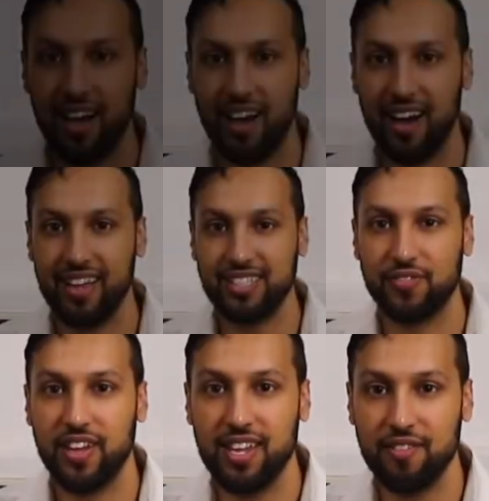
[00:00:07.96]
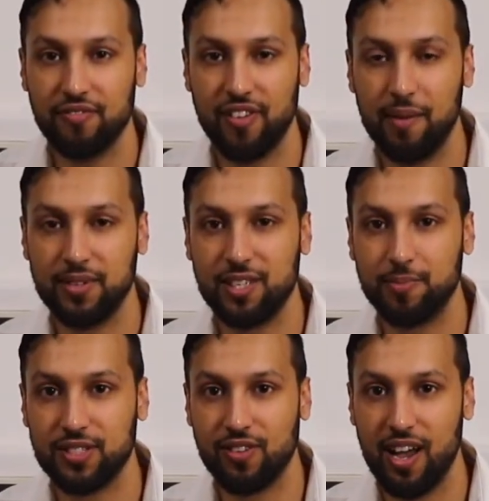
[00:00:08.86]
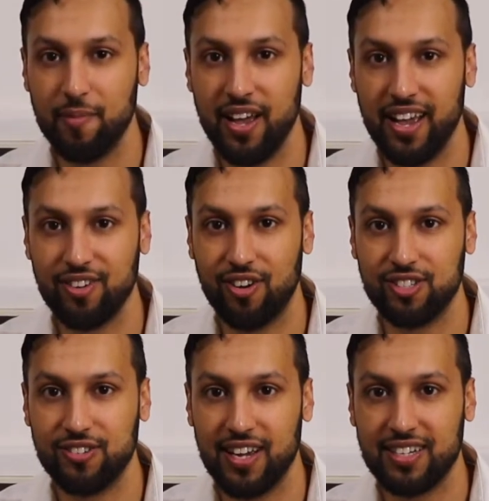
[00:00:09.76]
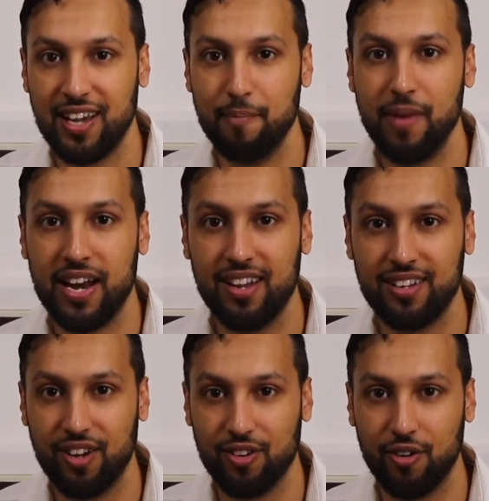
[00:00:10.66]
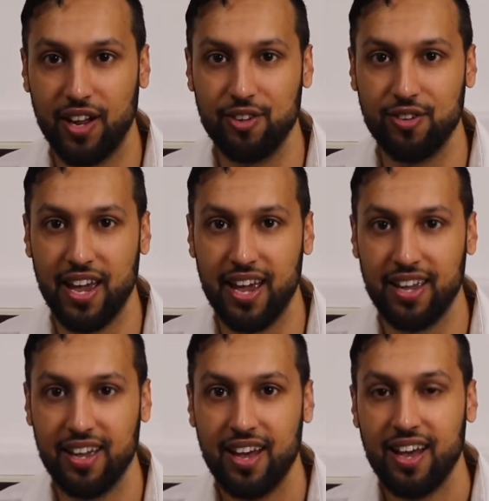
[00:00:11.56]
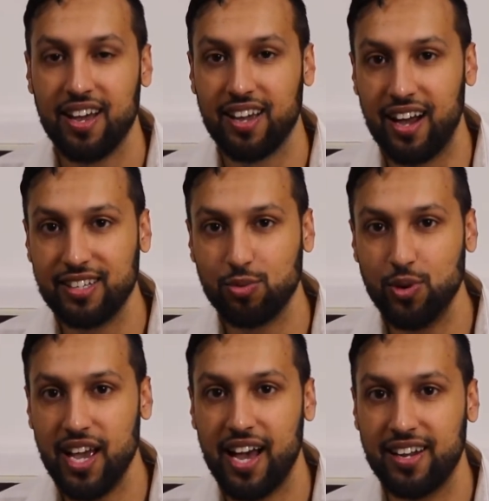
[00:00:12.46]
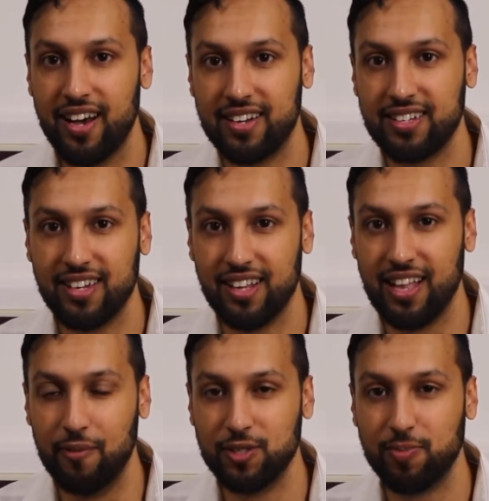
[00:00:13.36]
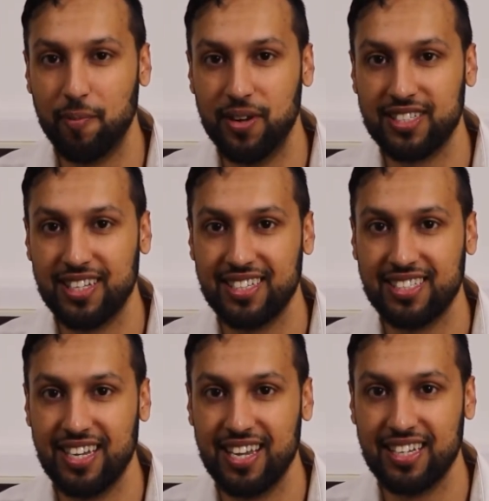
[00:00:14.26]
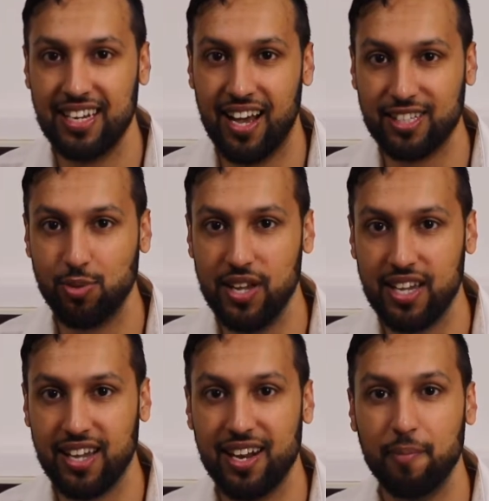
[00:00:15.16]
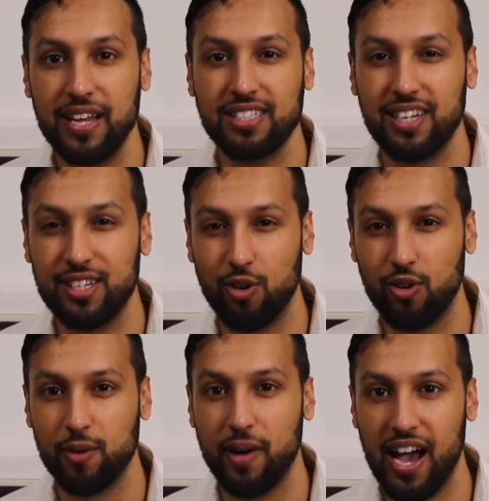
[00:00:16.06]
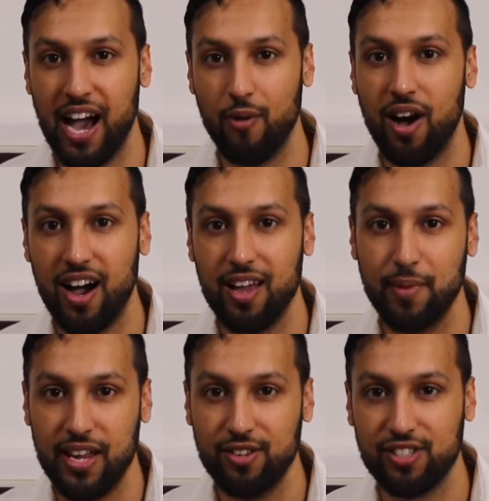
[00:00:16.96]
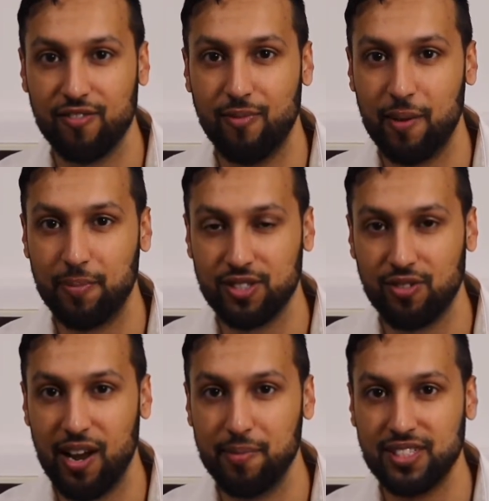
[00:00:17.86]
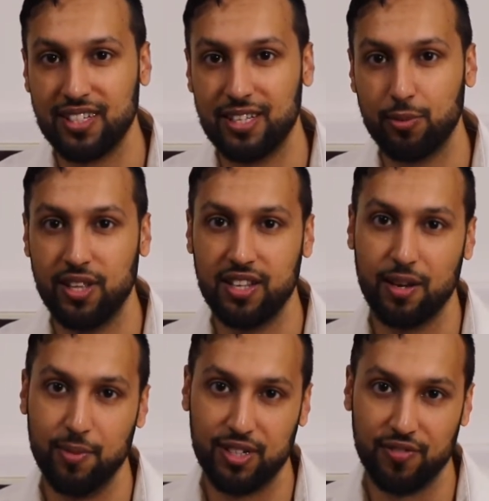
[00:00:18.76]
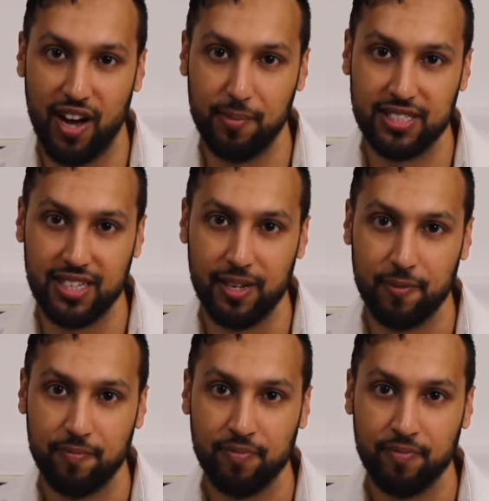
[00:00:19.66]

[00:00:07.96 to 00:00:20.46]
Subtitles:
Hi, it's Fahim, pharmacist, prescriber and contractor at MEDLRN.co.uk. Guys, we had an article that was published in the CND last week, and it basically talked about how I made use of my prescribing skills within community pharmacy.